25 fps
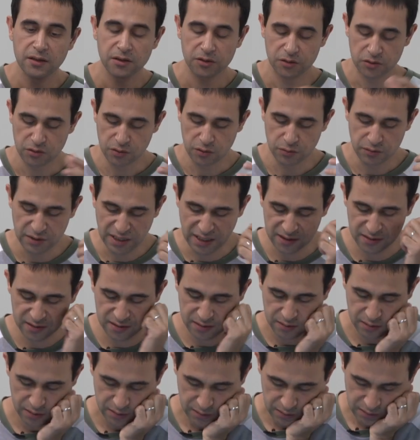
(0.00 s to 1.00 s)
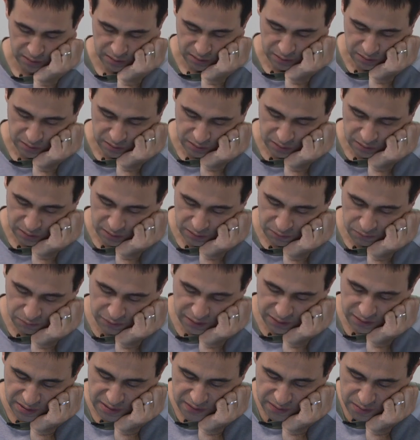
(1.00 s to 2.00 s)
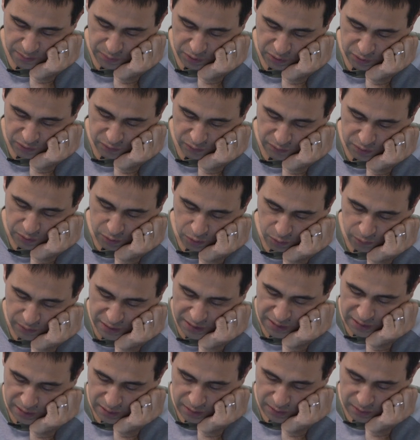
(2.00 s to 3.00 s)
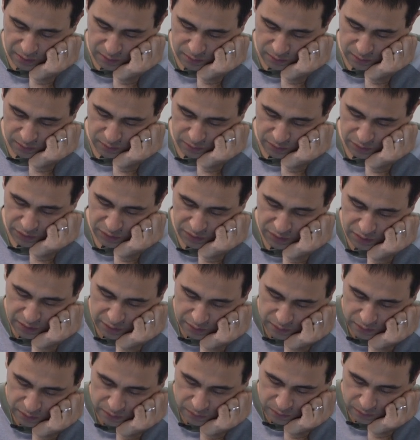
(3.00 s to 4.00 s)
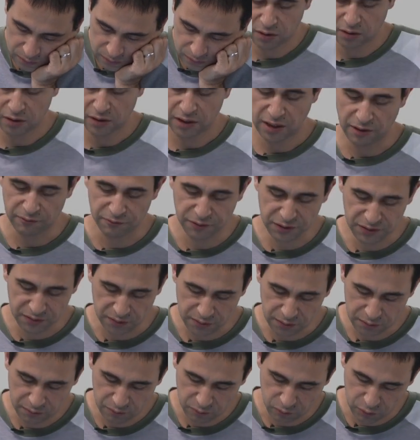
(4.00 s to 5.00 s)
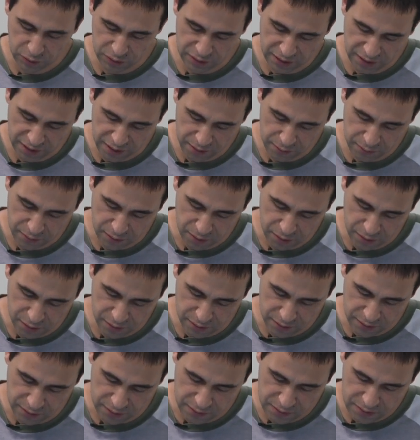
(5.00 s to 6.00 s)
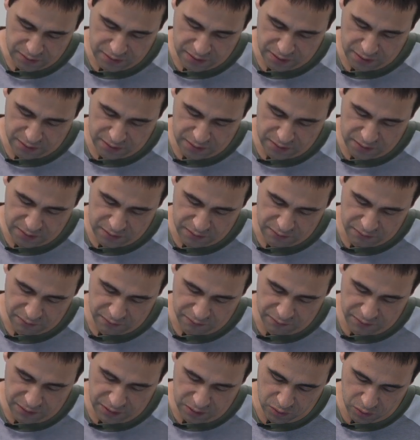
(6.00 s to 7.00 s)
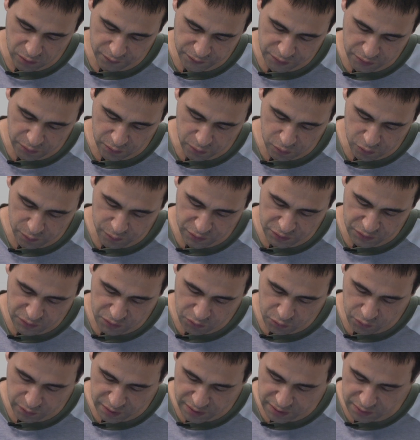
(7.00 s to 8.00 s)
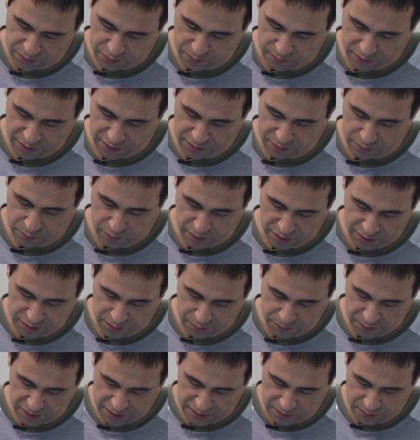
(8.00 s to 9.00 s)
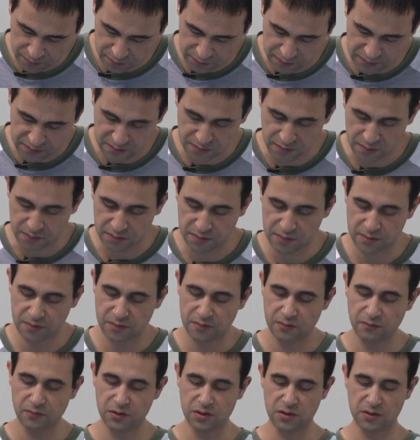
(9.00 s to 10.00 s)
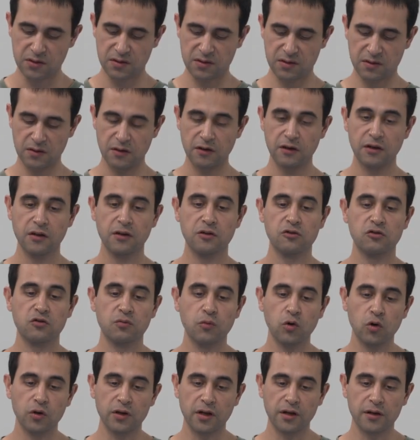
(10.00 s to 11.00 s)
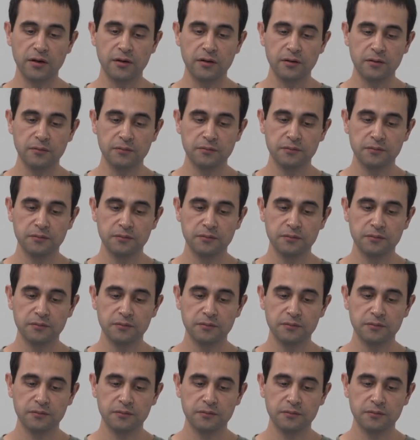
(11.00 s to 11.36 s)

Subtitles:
So that's very easy because we already here have written what AR is. That's V of the orbit squared divided by the radial distance, which is small r.